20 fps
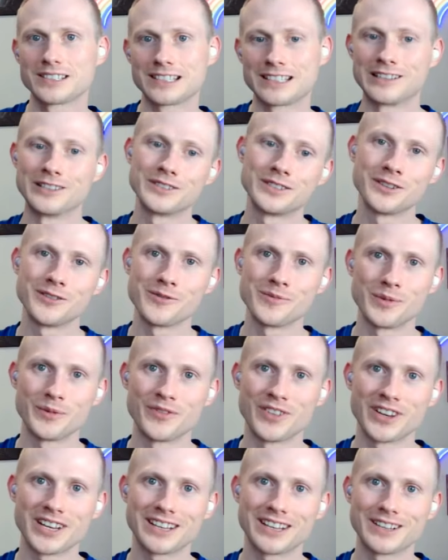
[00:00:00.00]
YouTube
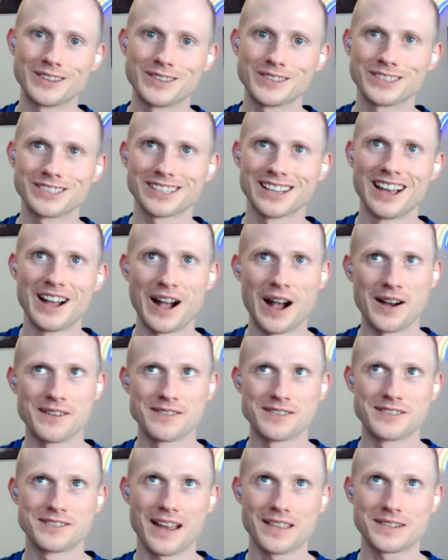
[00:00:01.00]
videos. I
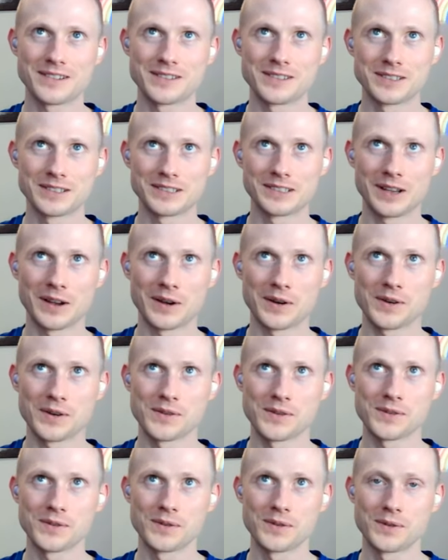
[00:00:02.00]
would rather just
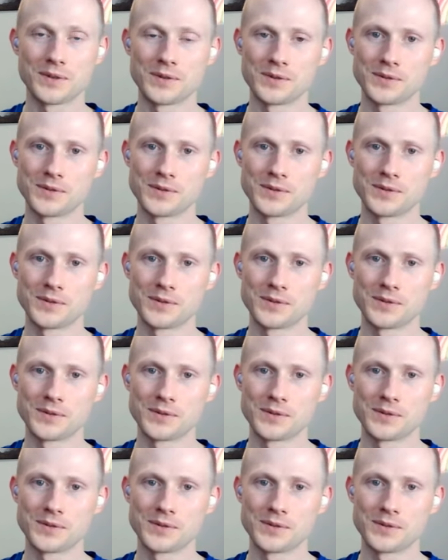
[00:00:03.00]
go,